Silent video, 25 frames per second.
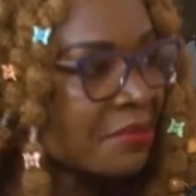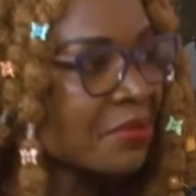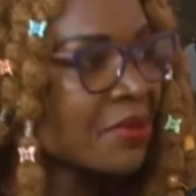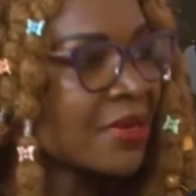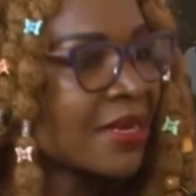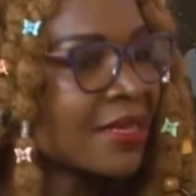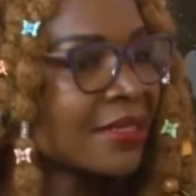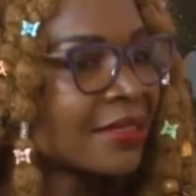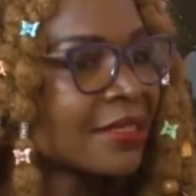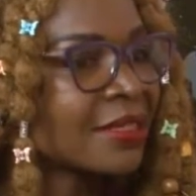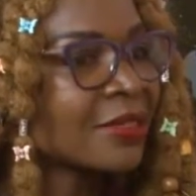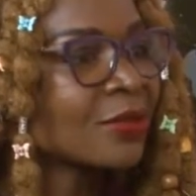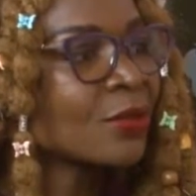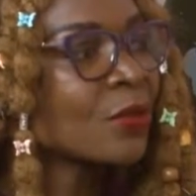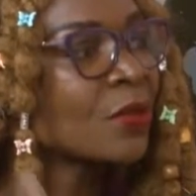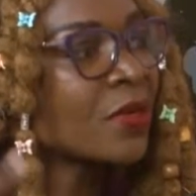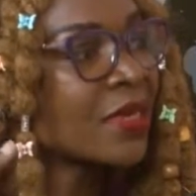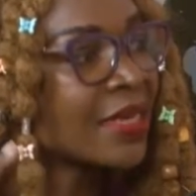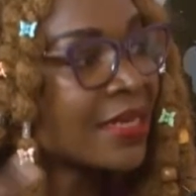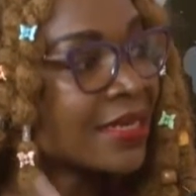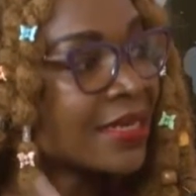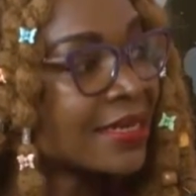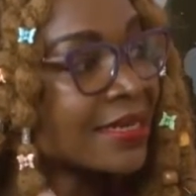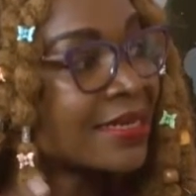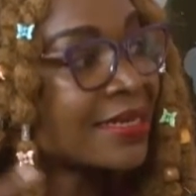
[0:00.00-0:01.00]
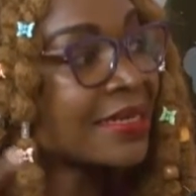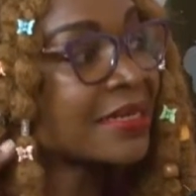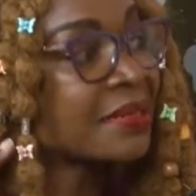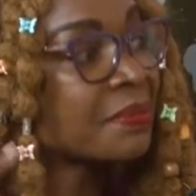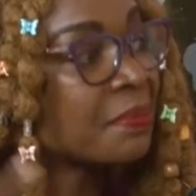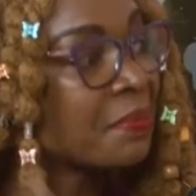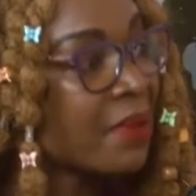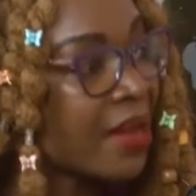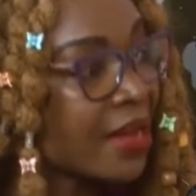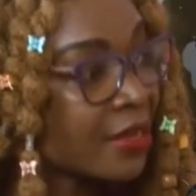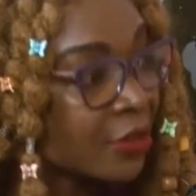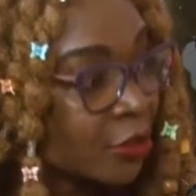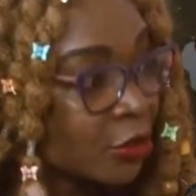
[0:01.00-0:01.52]
ambulance is already
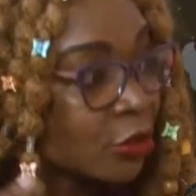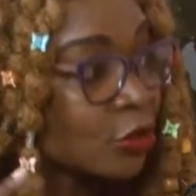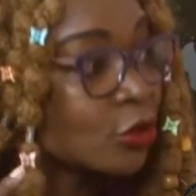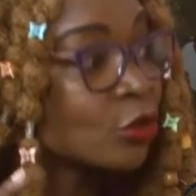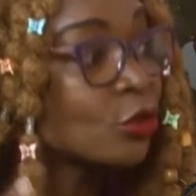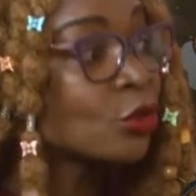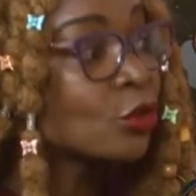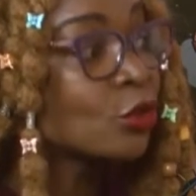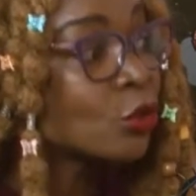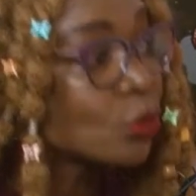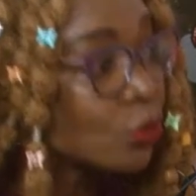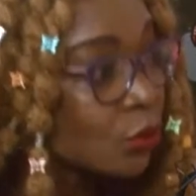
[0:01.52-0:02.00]
dispatched